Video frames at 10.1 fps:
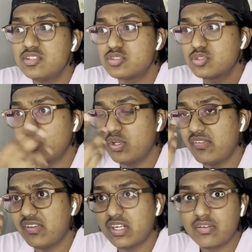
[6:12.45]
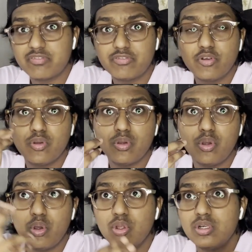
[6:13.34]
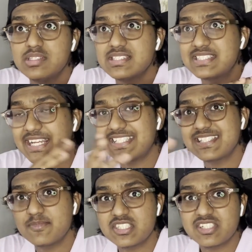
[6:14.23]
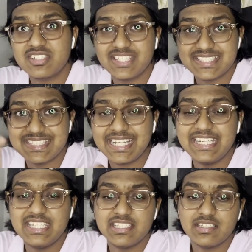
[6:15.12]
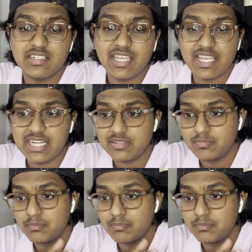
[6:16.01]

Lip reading: So our whole second semester in the second year had